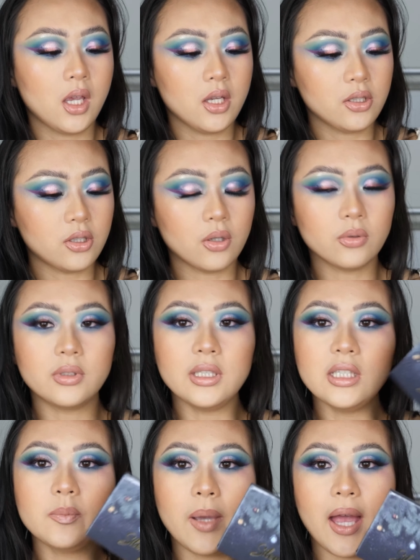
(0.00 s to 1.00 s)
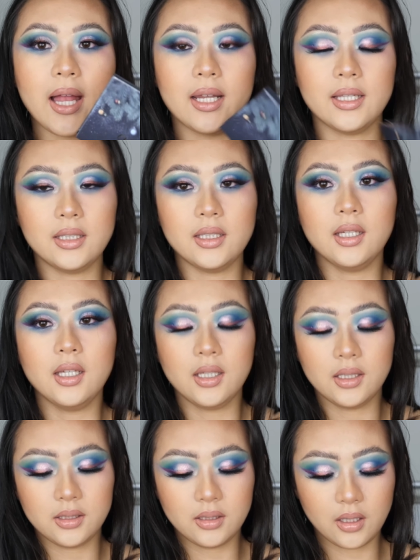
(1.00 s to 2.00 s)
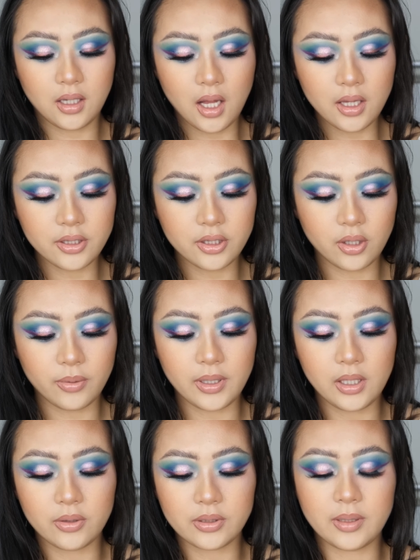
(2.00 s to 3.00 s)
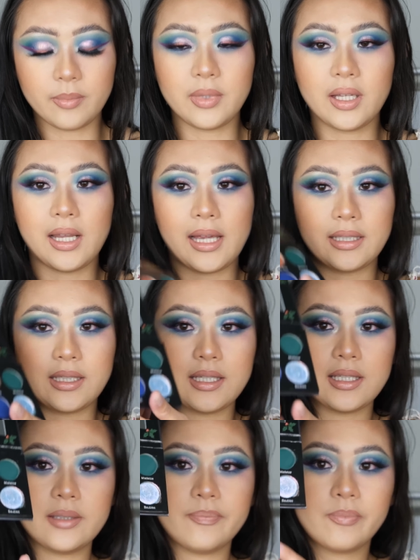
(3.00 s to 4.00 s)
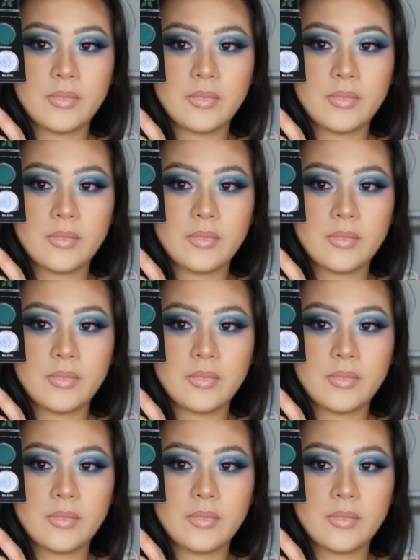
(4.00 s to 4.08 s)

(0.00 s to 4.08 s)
So this palette, the color story looks something like this.